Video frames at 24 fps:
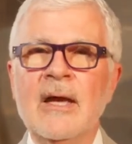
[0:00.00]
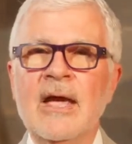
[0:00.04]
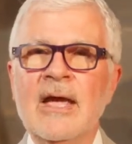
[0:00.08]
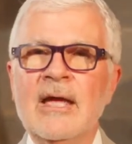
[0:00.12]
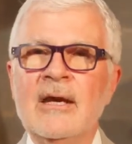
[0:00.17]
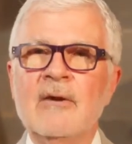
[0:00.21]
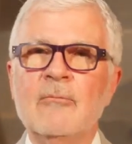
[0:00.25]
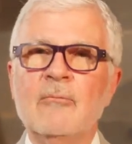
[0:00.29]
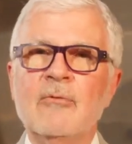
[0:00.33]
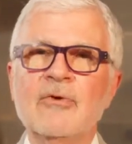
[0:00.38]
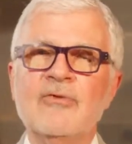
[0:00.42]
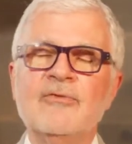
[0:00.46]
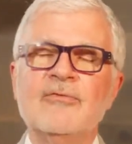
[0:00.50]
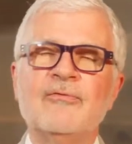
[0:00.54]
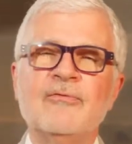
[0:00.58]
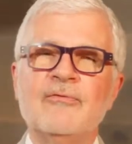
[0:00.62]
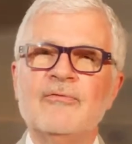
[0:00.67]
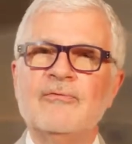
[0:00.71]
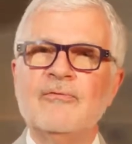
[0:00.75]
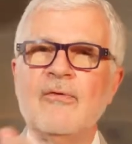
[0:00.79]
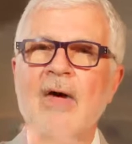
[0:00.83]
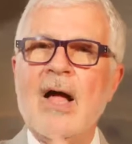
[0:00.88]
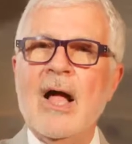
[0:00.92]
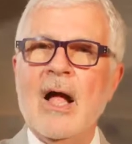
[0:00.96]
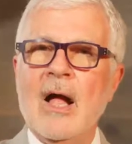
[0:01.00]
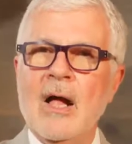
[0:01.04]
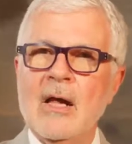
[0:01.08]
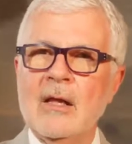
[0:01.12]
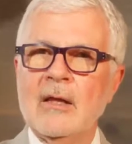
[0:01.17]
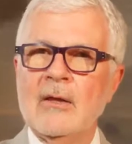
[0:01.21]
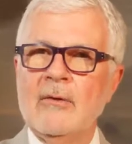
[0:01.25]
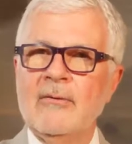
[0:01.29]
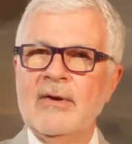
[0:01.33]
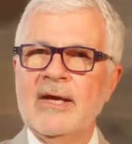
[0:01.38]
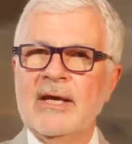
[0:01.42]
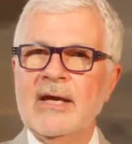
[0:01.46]
And it was
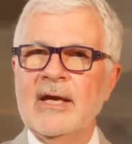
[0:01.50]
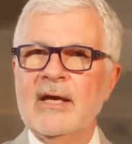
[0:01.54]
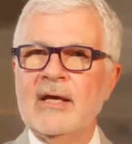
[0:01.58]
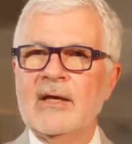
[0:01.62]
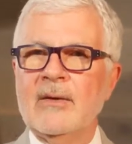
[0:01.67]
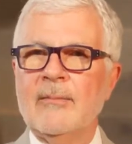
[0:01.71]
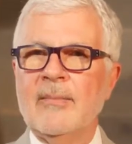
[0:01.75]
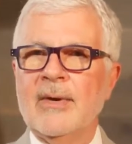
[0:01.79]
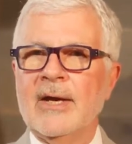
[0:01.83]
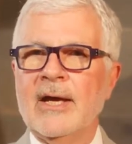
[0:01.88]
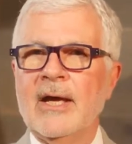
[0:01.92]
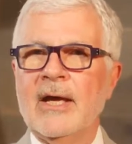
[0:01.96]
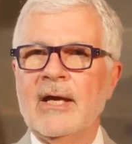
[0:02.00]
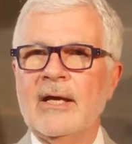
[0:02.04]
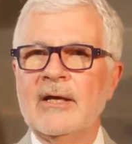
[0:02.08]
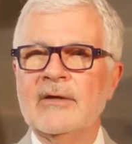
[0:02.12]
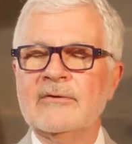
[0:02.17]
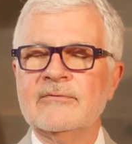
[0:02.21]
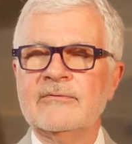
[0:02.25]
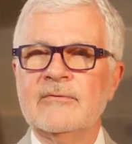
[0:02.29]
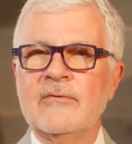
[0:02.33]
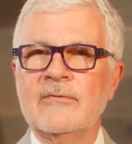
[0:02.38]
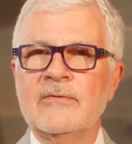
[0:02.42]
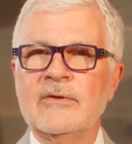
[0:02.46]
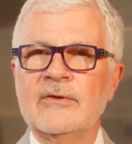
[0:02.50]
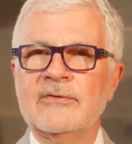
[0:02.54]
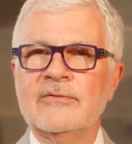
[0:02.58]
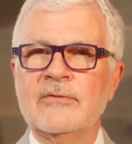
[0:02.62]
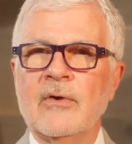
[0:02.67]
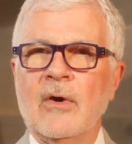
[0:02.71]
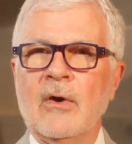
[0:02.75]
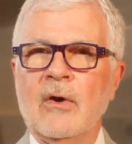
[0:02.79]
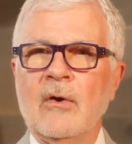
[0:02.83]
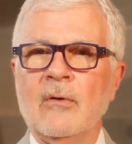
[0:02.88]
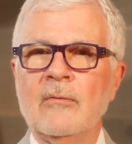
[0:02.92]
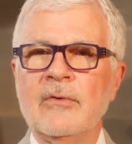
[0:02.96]
following antibiotics that this
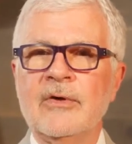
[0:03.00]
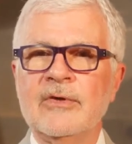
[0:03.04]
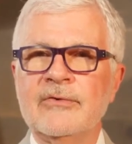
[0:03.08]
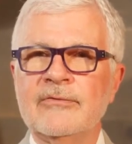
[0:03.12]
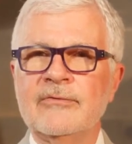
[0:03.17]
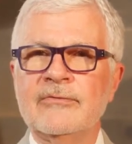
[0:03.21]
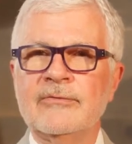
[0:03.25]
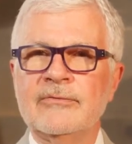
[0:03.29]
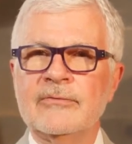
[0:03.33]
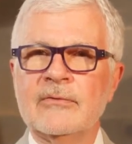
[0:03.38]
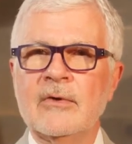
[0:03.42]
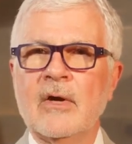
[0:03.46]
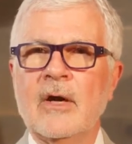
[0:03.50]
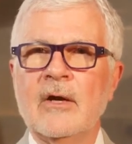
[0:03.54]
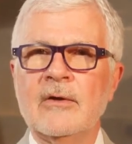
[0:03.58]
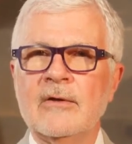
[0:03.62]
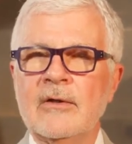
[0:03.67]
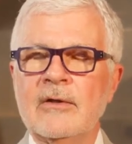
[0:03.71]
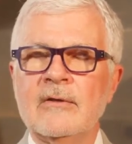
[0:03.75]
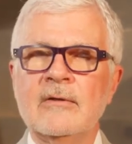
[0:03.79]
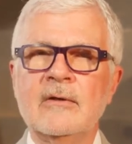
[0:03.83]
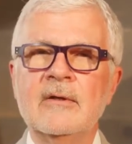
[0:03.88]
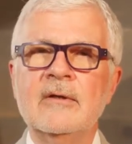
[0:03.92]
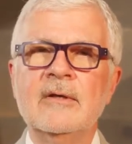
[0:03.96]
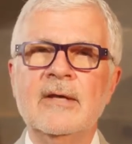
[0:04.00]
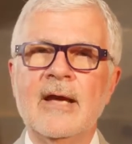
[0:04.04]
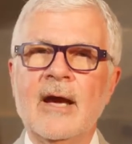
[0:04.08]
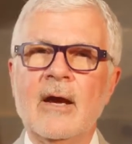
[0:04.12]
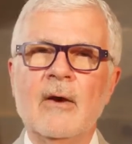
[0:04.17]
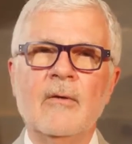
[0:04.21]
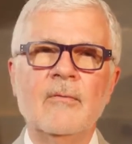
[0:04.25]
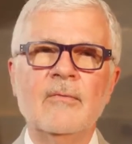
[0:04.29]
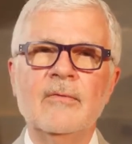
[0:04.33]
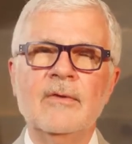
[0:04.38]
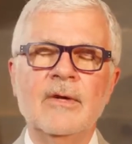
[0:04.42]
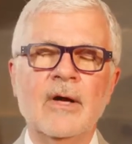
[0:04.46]
always started.
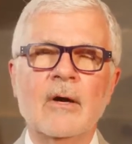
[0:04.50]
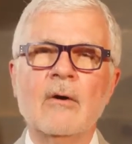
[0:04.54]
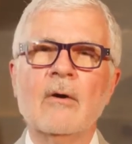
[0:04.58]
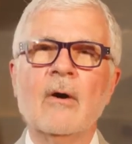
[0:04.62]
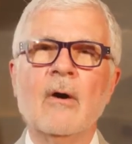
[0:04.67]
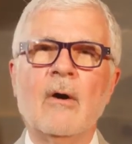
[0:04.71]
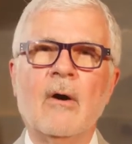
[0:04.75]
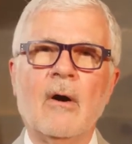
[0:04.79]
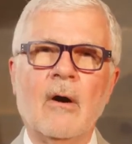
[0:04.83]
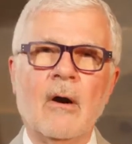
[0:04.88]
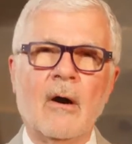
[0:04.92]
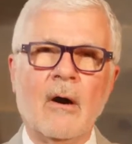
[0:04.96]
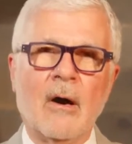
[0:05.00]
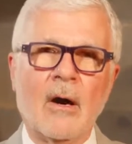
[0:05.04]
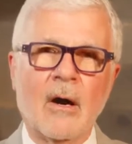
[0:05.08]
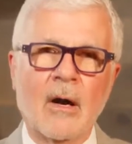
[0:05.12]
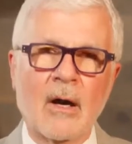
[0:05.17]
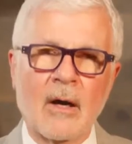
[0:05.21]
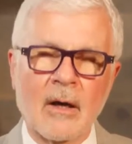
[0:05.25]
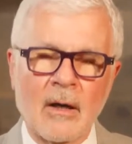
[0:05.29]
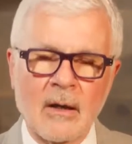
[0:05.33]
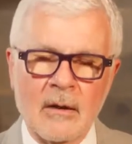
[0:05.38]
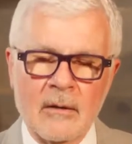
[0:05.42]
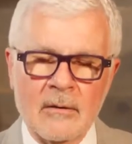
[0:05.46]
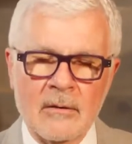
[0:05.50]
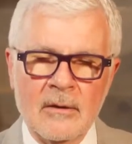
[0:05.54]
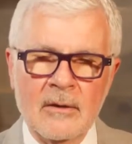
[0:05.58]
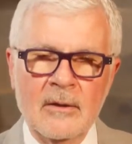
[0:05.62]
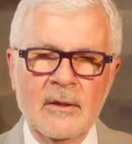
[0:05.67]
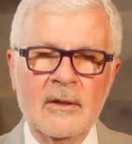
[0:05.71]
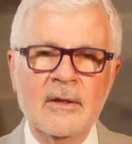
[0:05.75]
Now, there are